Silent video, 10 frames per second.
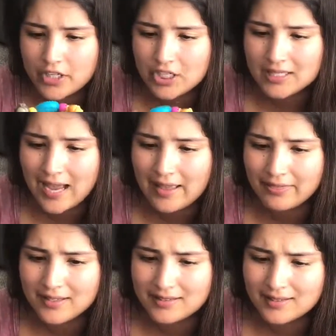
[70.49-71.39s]
She's
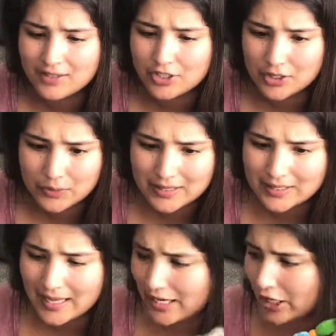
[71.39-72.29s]
had this and she
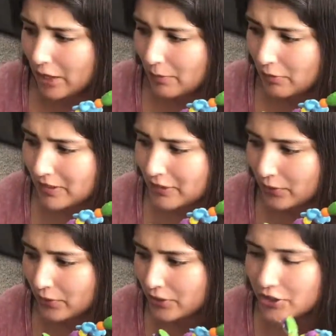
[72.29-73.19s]
was like a couple months
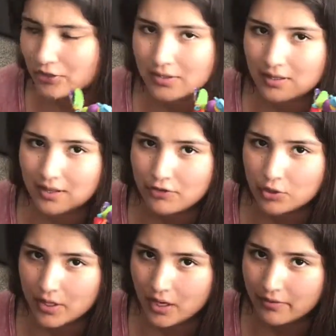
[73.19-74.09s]
old. She used to love
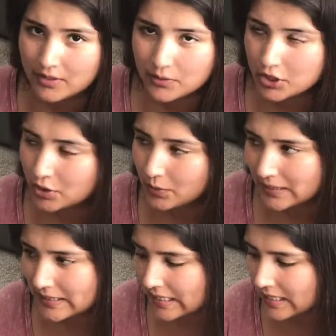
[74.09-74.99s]
chewing on this when she
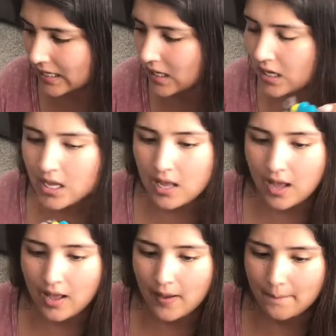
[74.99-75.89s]
was teething.
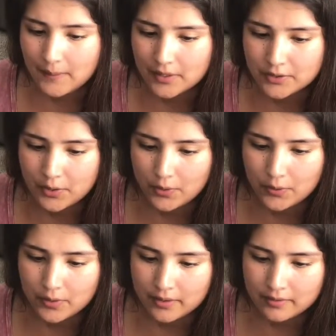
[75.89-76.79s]

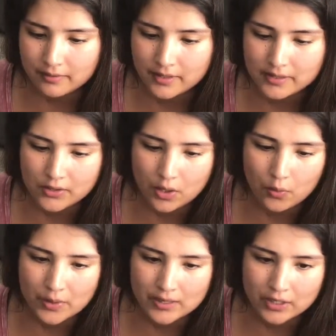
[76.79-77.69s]
So this is
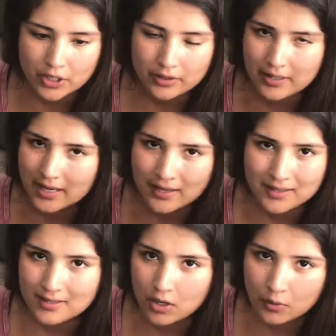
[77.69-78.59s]
always a good thing.
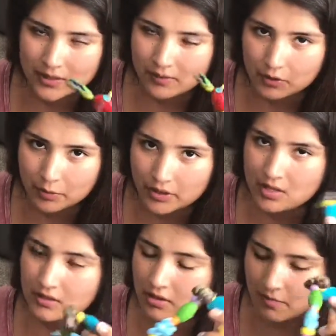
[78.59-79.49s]
Kids always love to put
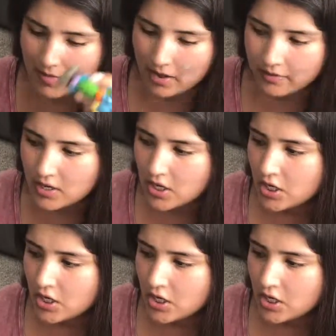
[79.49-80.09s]
things in their mouth.